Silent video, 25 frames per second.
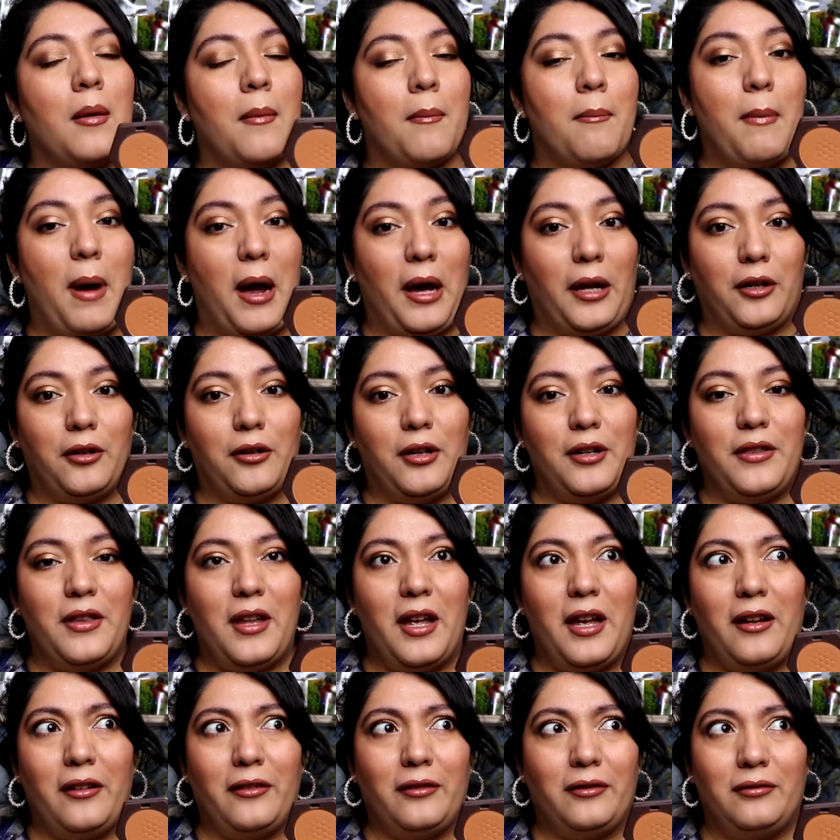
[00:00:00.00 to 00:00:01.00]
matter in
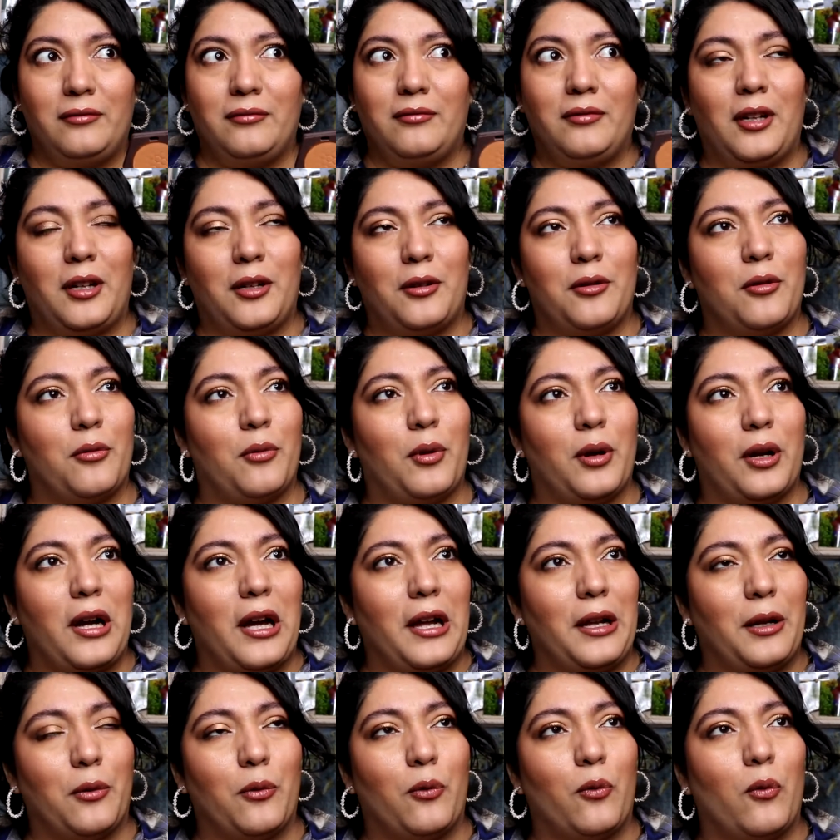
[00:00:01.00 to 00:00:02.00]
that. I don't know
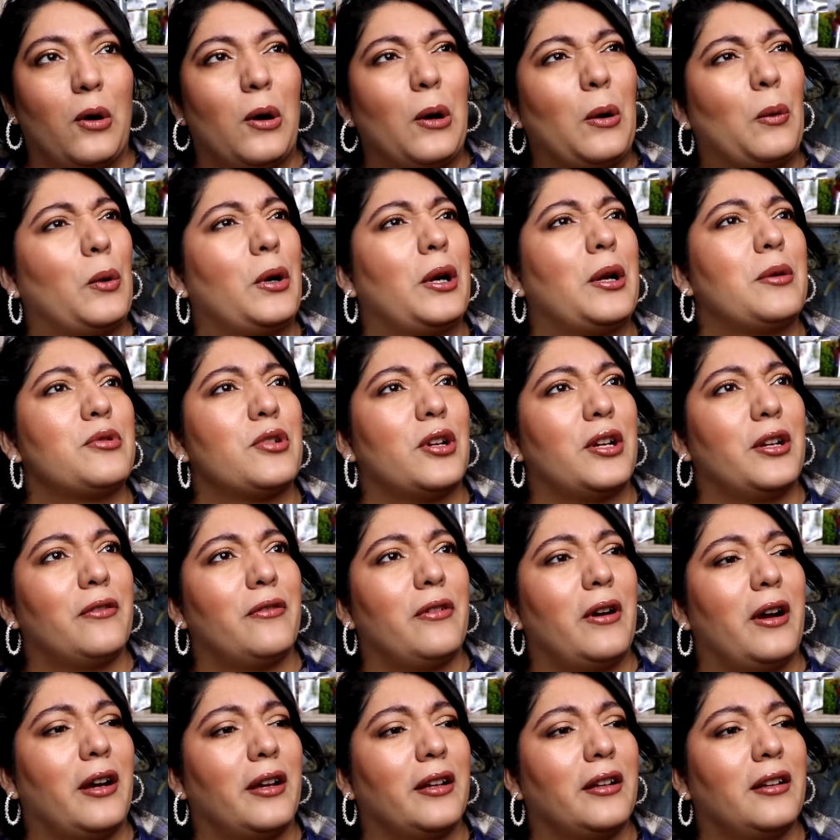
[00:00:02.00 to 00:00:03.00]
what word I'm trying to
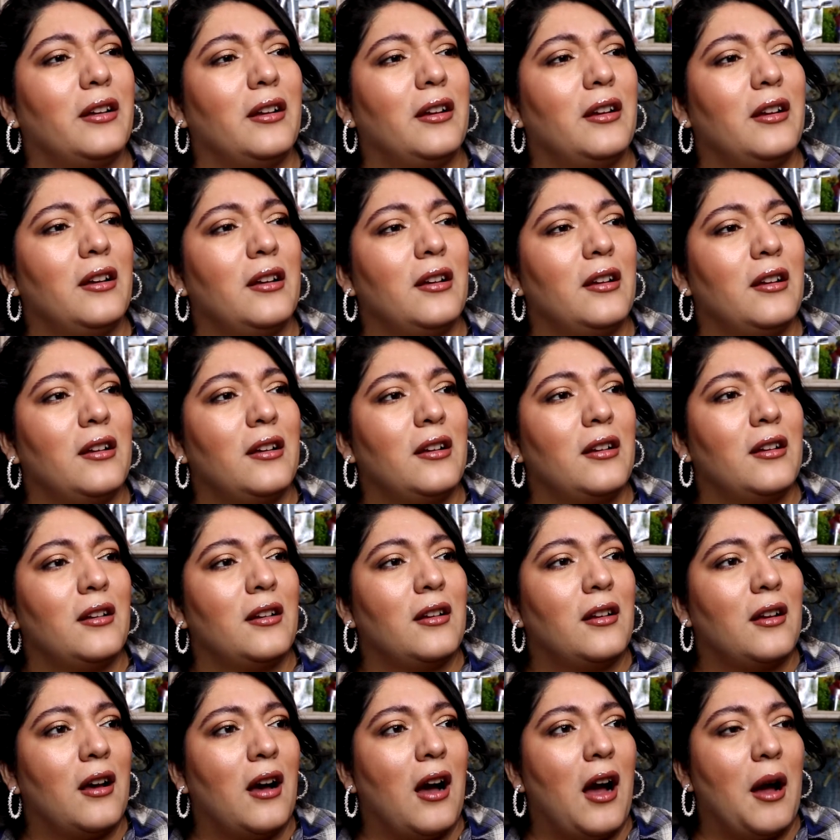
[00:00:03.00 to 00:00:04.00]
find.
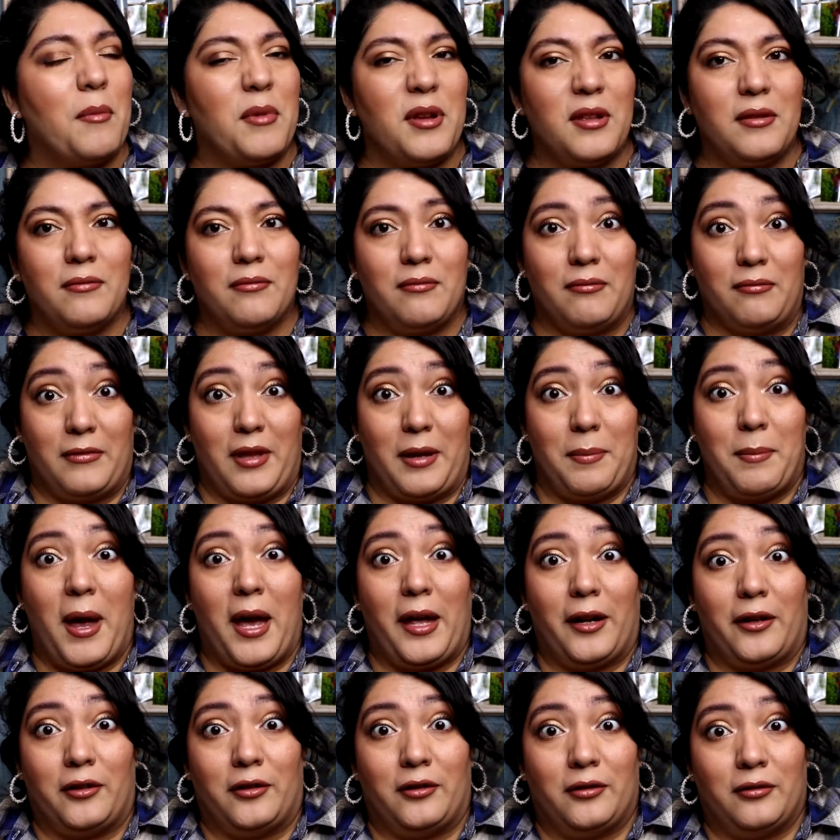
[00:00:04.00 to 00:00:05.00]
I mean, they
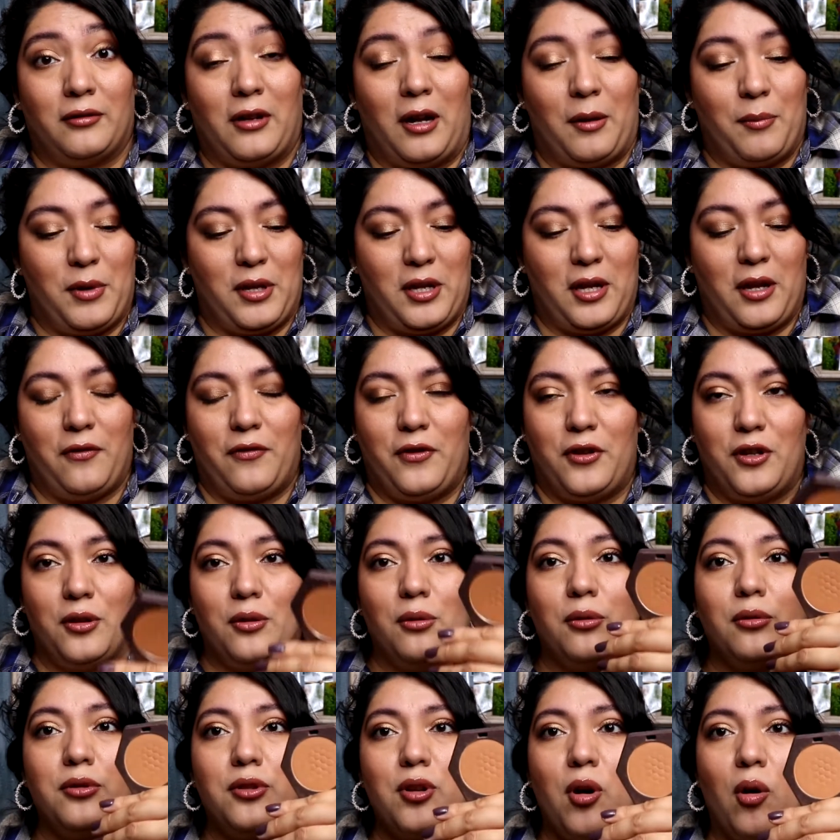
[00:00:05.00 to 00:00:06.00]
matter. I mean, if
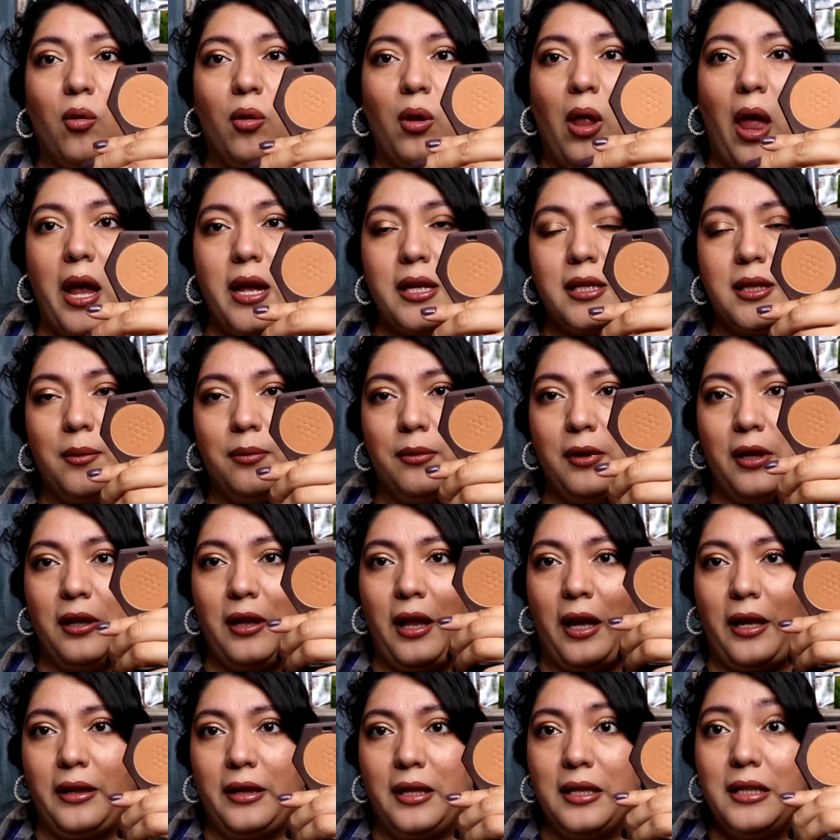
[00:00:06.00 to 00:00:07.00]
you don't like something
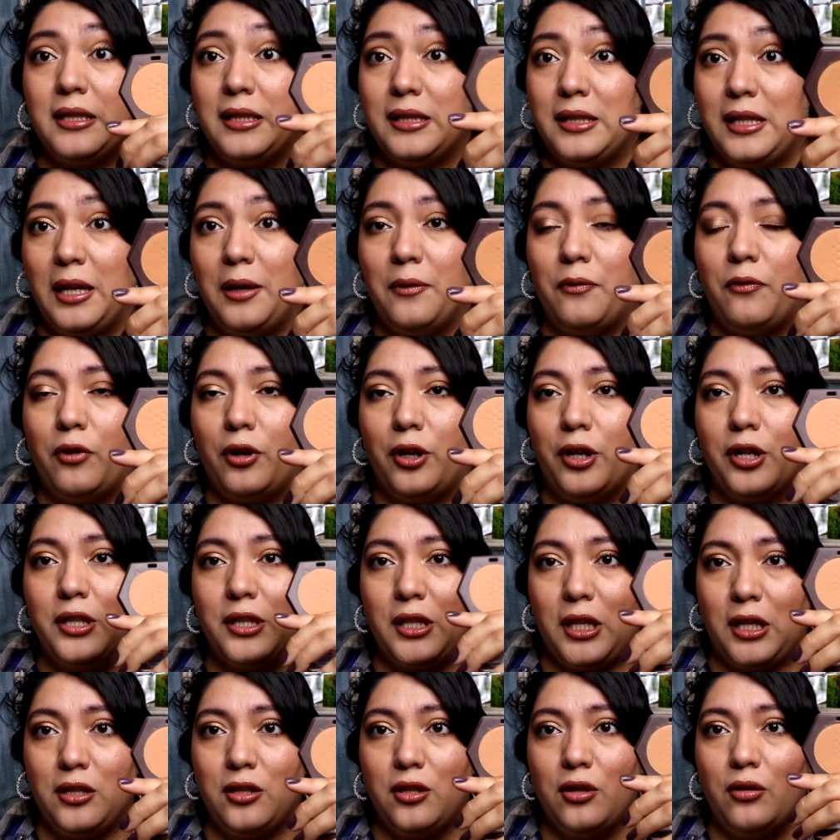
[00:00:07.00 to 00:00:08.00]
like this deep for your
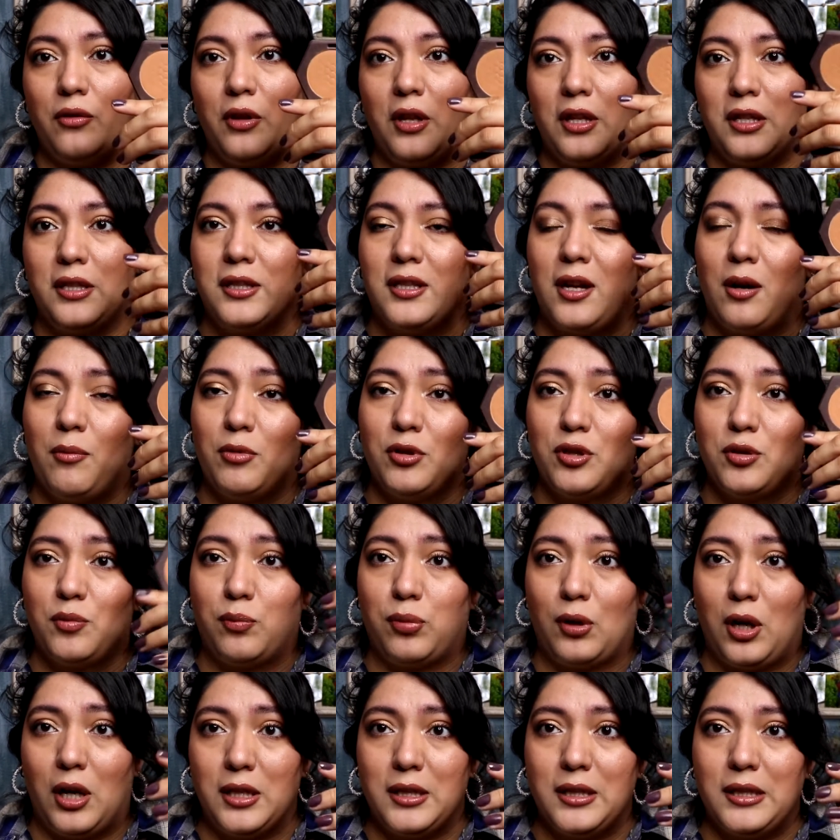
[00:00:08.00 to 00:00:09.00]
skin tone that's almost
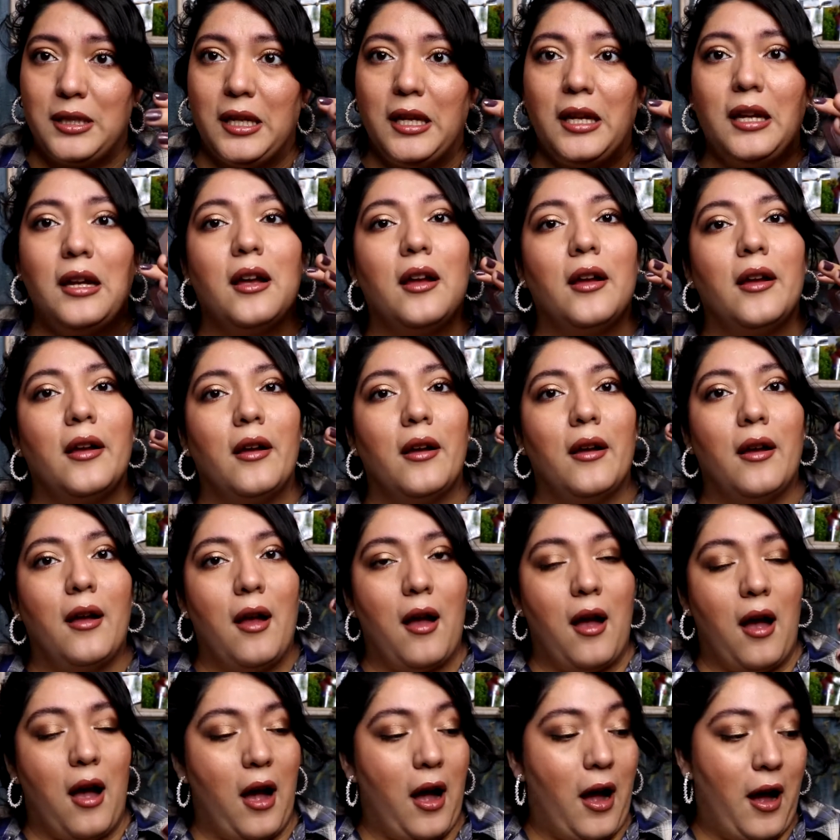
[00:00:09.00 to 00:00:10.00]
bronzy,
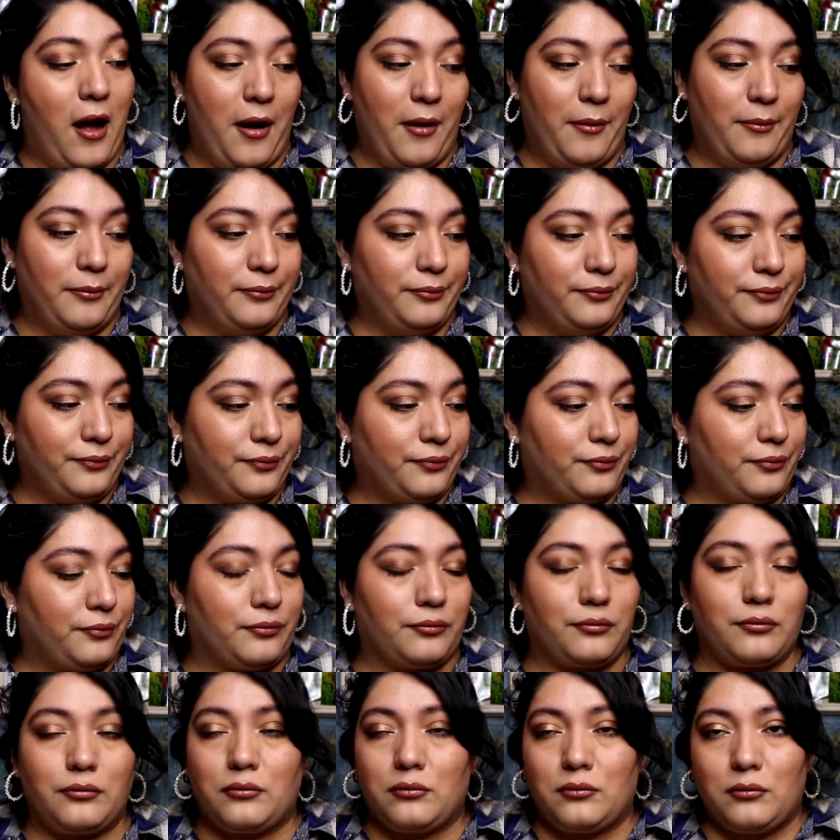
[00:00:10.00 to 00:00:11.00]

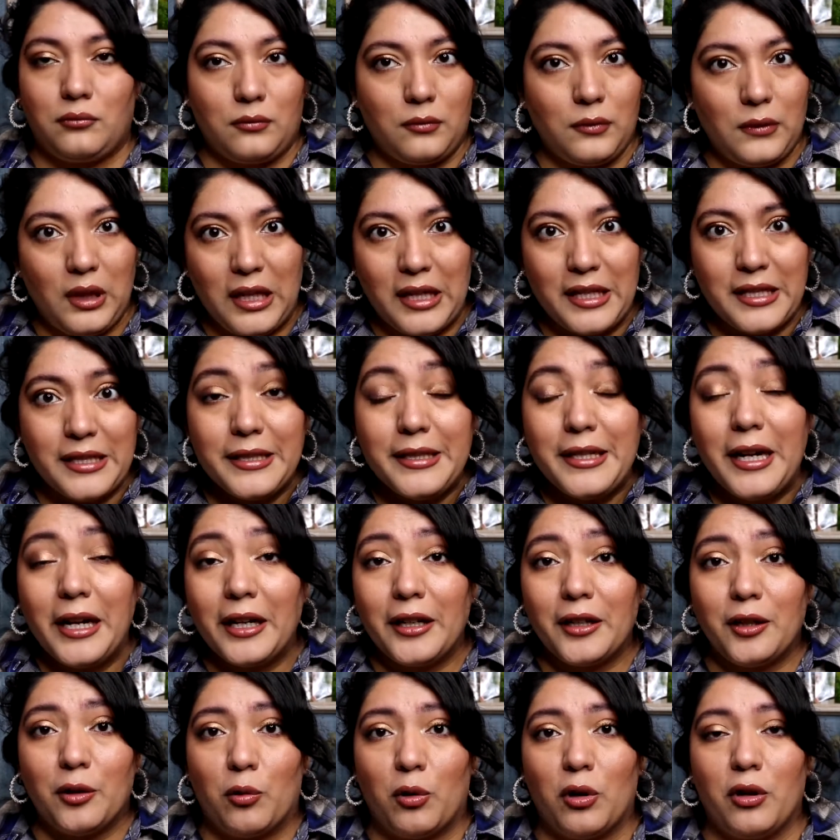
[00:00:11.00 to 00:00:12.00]
it's not
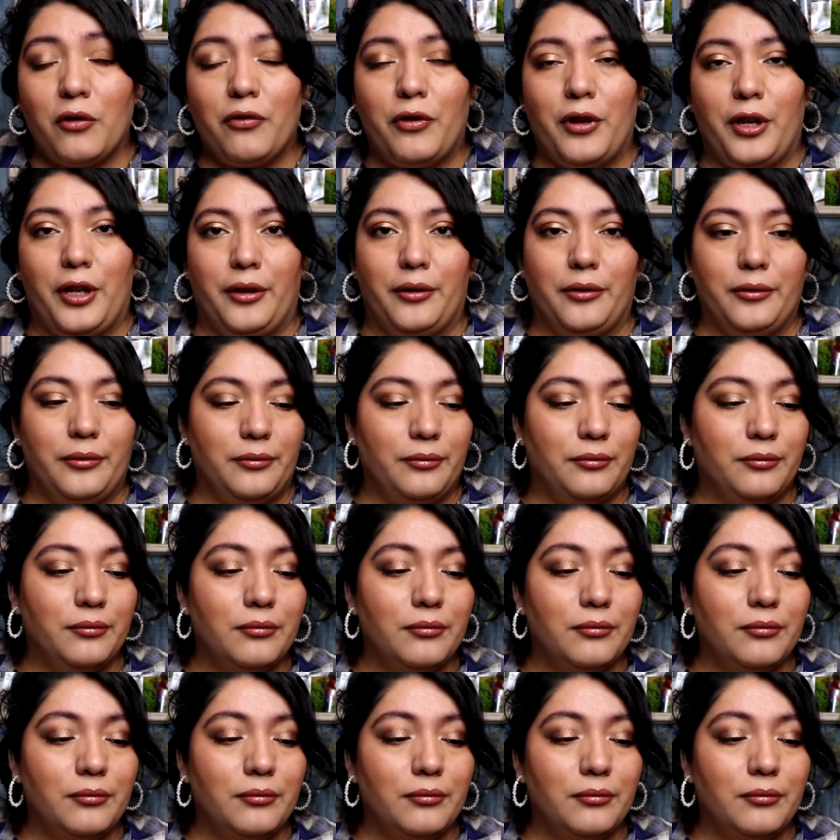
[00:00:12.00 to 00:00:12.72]
gonna work for you